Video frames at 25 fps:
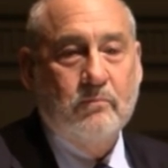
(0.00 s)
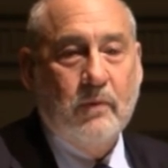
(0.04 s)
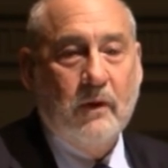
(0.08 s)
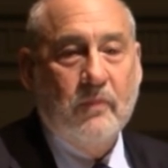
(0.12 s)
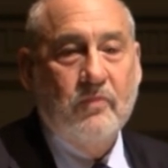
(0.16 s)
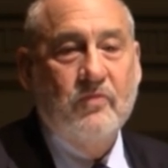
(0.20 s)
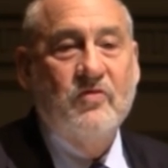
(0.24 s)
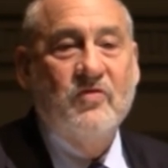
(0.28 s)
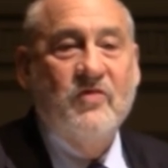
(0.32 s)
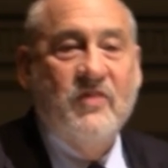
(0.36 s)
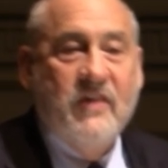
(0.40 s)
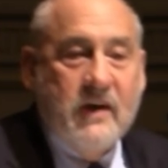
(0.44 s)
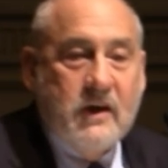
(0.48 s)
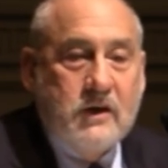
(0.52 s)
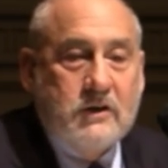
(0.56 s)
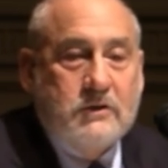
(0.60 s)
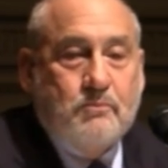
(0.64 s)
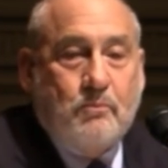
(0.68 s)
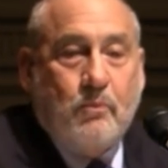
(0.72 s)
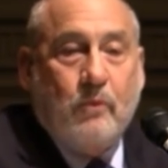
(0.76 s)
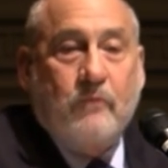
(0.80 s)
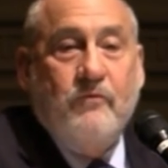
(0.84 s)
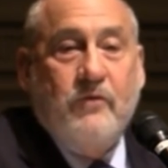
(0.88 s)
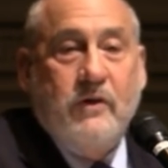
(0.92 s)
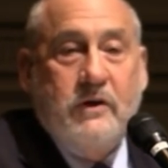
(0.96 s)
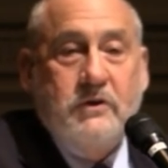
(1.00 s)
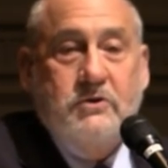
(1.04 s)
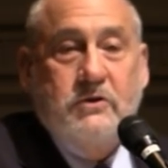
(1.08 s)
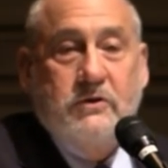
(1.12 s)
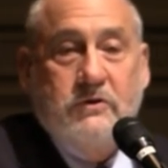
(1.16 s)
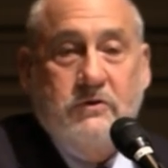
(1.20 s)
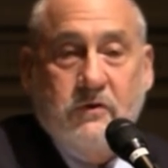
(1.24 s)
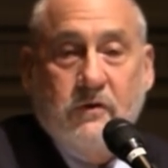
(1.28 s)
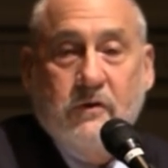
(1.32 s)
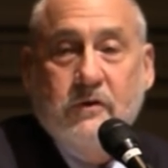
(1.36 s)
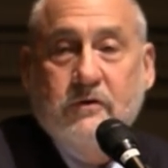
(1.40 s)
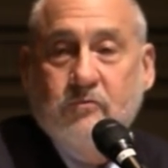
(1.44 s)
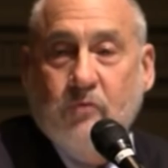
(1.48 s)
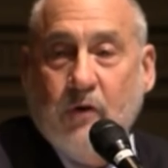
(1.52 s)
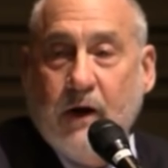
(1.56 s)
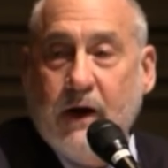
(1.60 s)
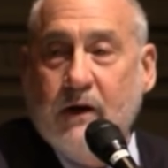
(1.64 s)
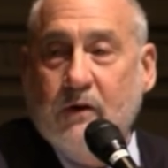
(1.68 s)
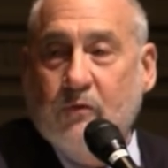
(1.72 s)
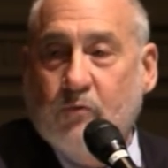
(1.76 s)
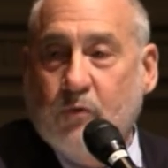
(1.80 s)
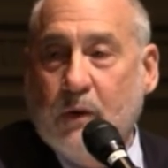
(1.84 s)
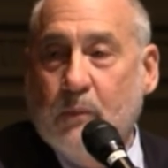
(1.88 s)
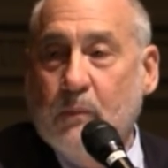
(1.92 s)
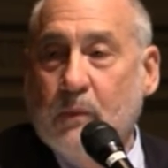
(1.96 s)
But these provisions in the trade
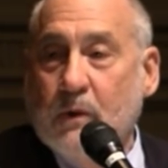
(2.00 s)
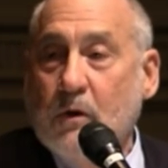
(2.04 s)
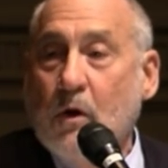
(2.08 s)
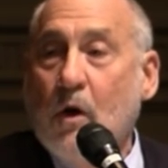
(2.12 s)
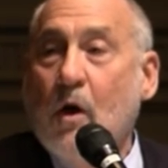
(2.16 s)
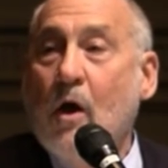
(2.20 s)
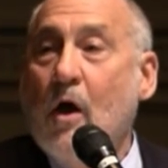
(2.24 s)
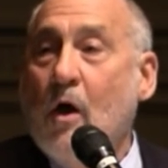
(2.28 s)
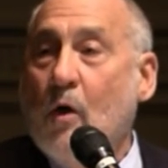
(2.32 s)
agreement